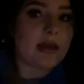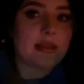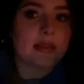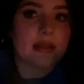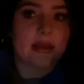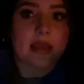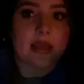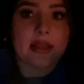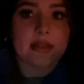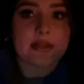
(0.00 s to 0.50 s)
The
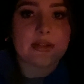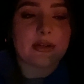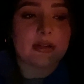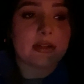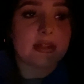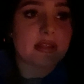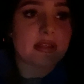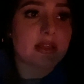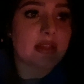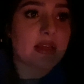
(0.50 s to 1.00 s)
kids are
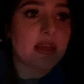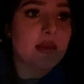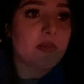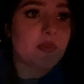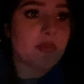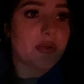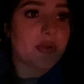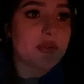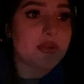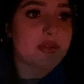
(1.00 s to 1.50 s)

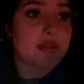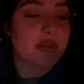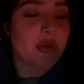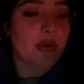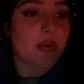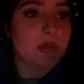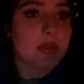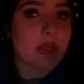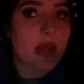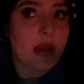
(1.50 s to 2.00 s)
asleep. They're
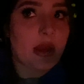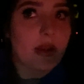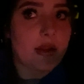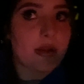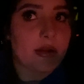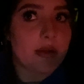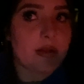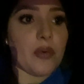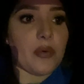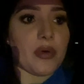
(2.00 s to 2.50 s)
so
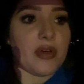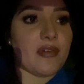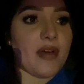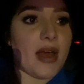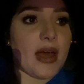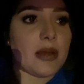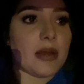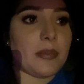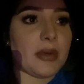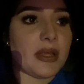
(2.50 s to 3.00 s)
tired. We've
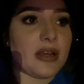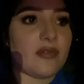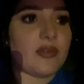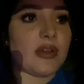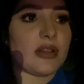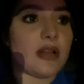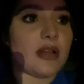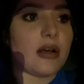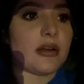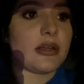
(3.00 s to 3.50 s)
had a bit of a
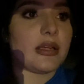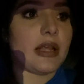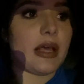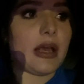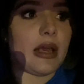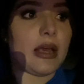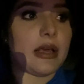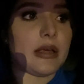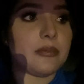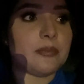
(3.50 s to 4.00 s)
long
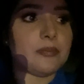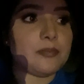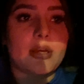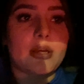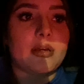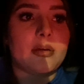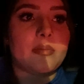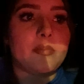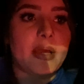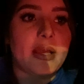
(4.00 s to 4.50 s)
day.
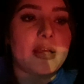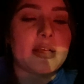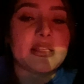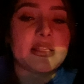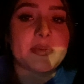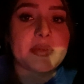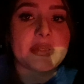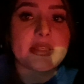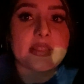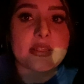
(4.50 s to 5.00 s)
My
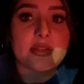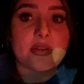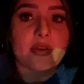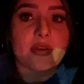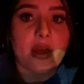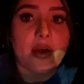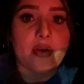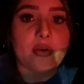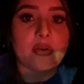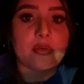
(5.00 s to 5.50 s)
husband's still
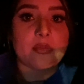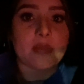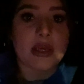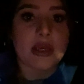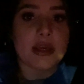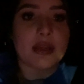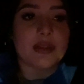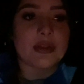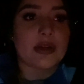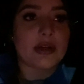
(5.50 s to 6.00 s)
not home
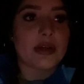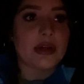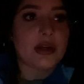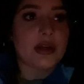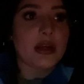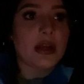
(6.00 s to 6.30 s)
either.